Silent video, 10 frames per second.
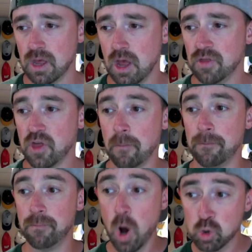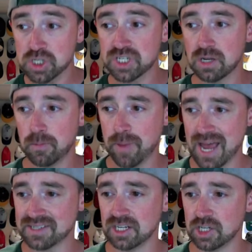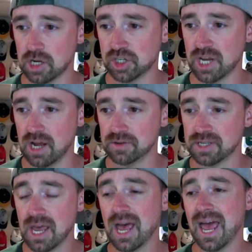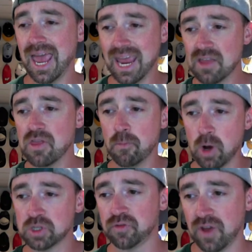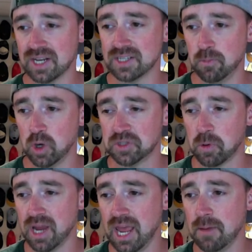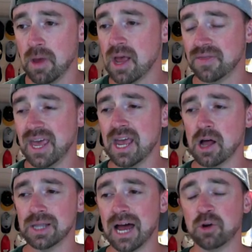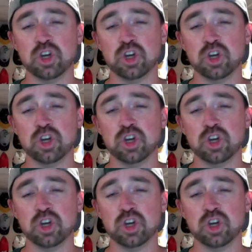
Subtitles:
the most passing touchdowns, and the most fantasy points per game. They allowed